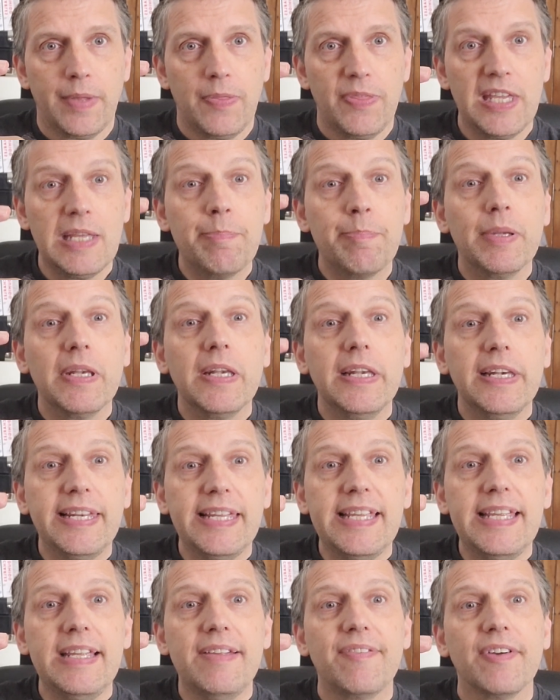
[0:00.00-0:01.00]
They
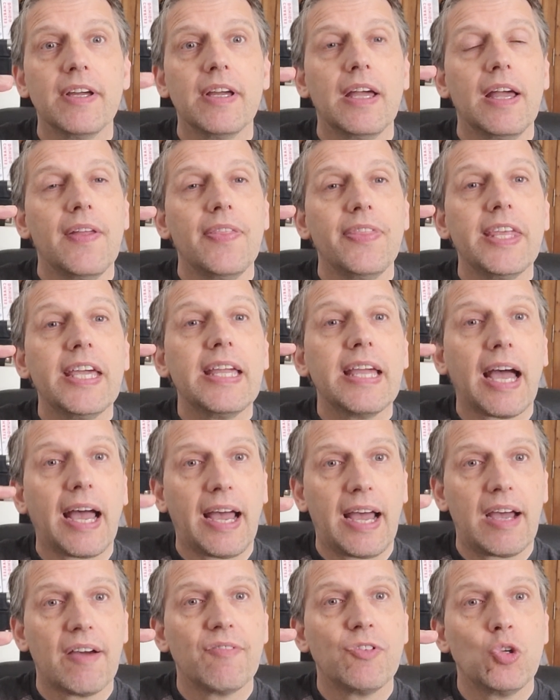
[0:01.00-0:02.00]
believe they
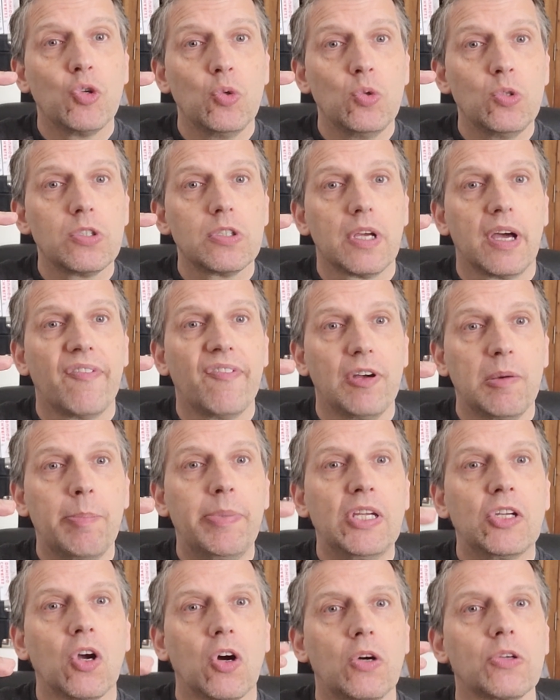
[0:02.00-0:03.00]
have to suffer
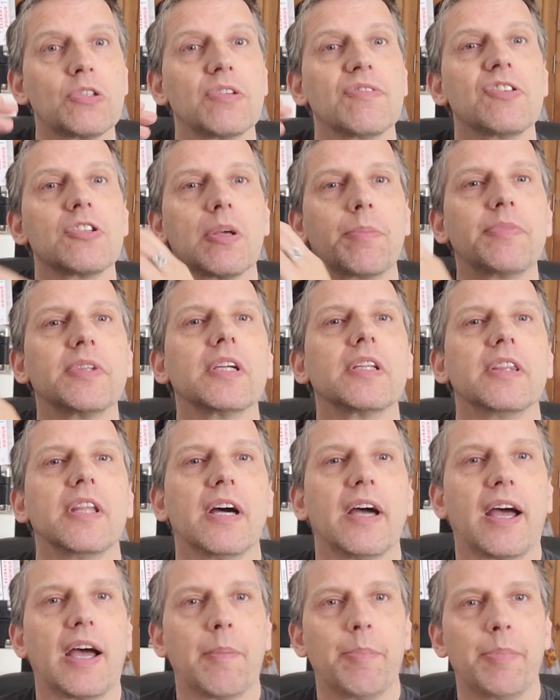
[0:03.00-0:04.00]
because of something
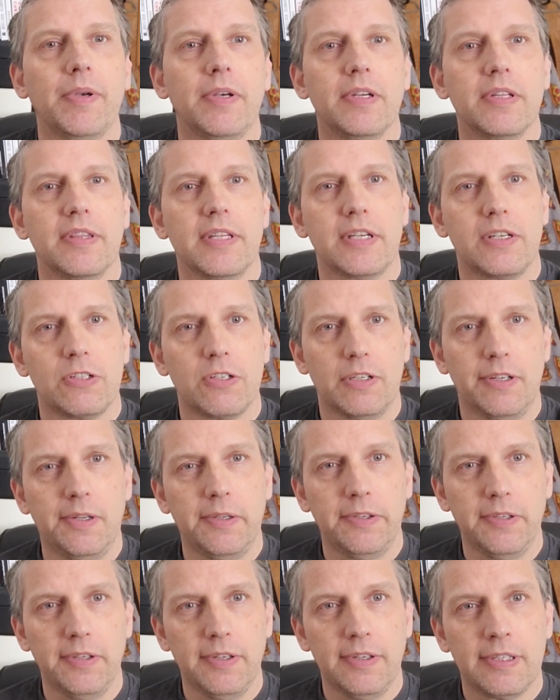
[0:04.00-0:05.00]
that happened in their
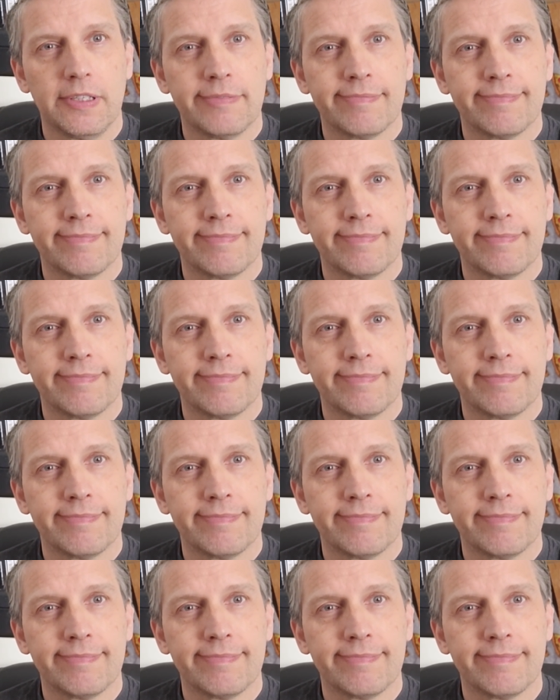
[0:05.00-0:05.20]
childhood.